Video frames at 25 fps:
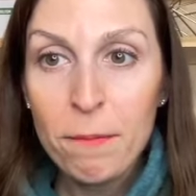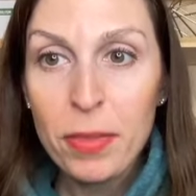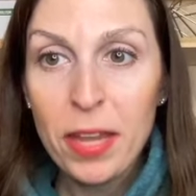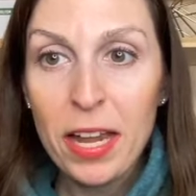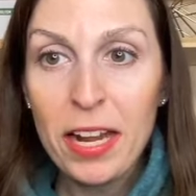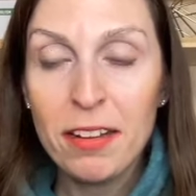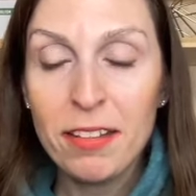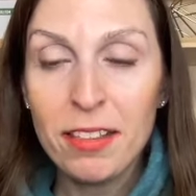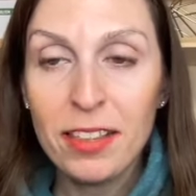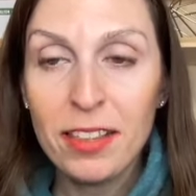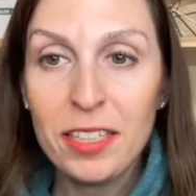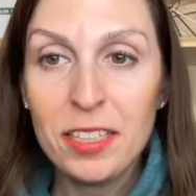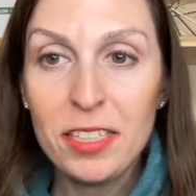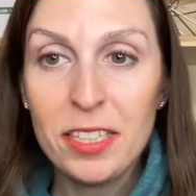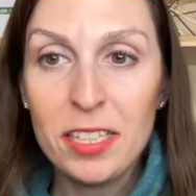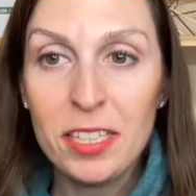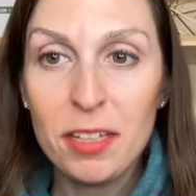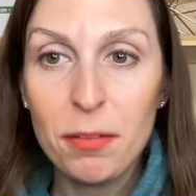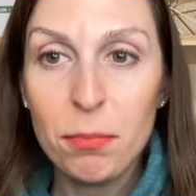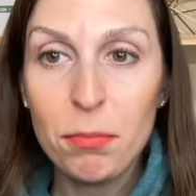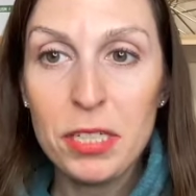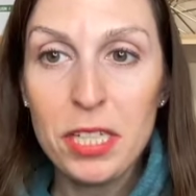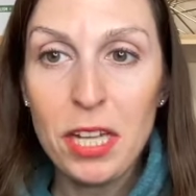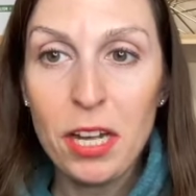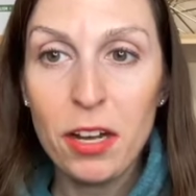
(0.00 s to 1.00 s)
and think to
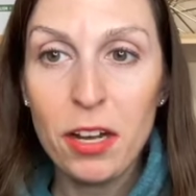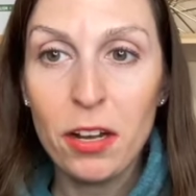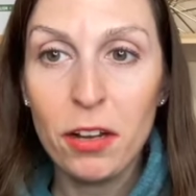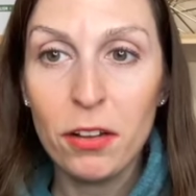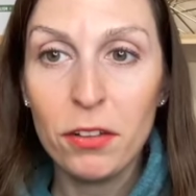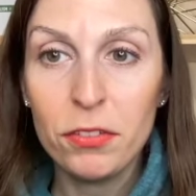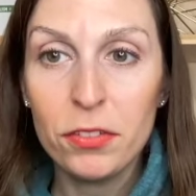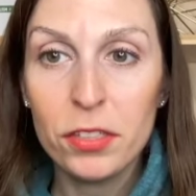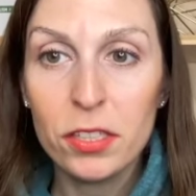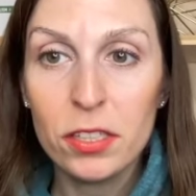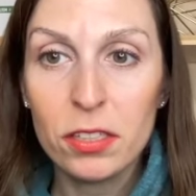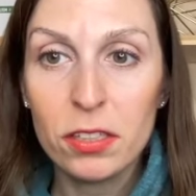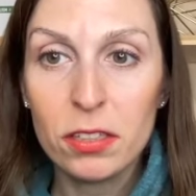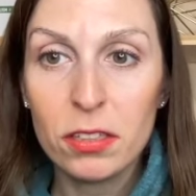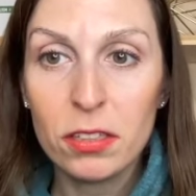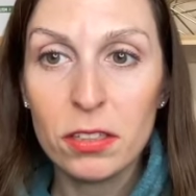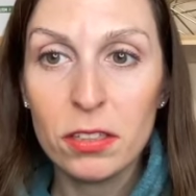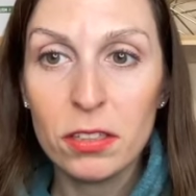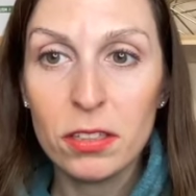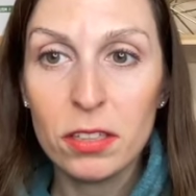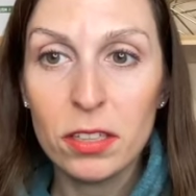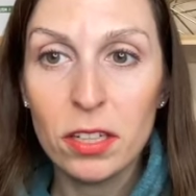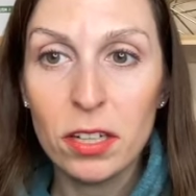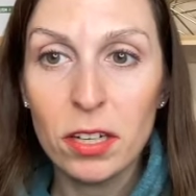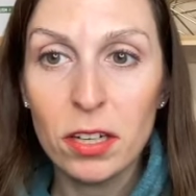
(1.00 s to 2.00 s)
themselves,
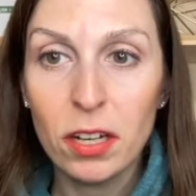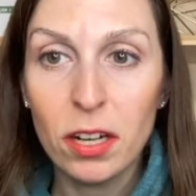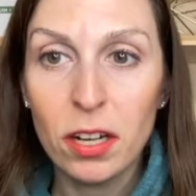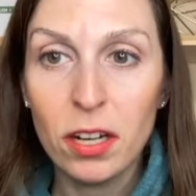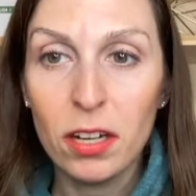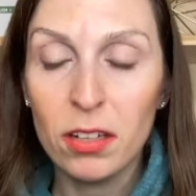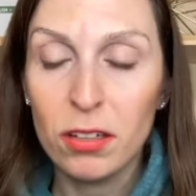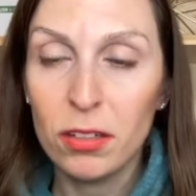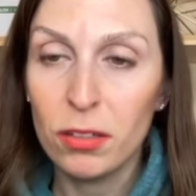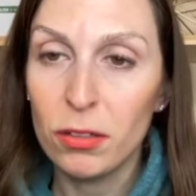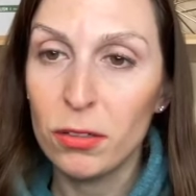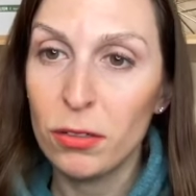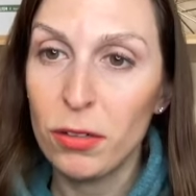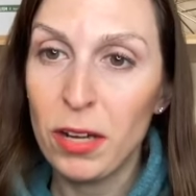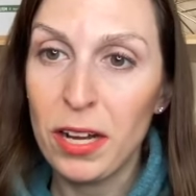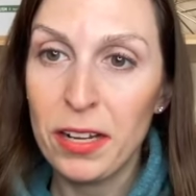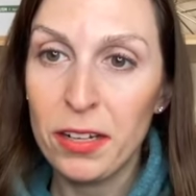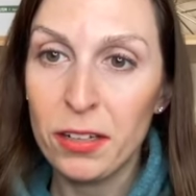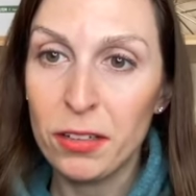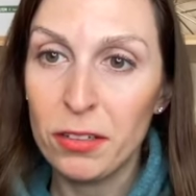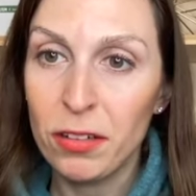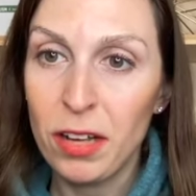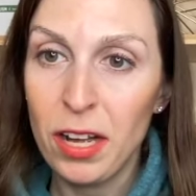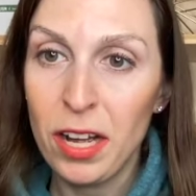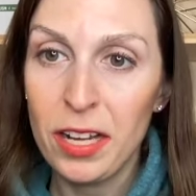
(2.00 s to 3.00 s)
oh,
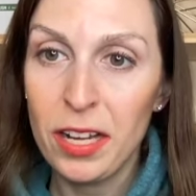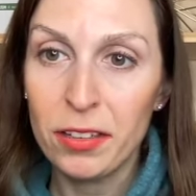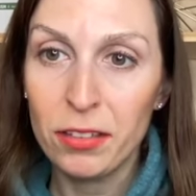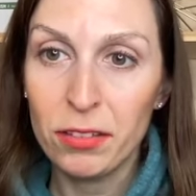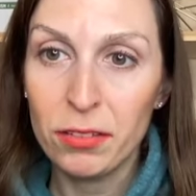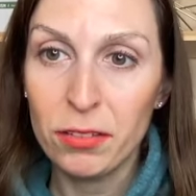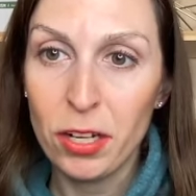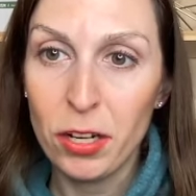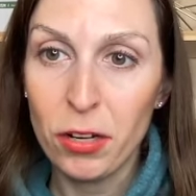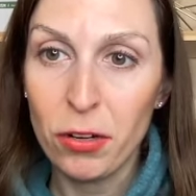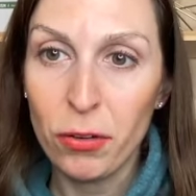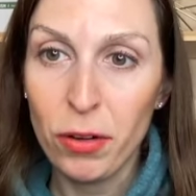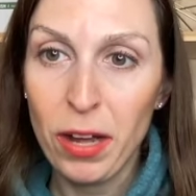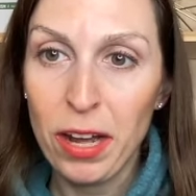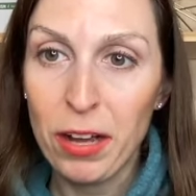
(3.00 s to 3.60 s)
I don't know.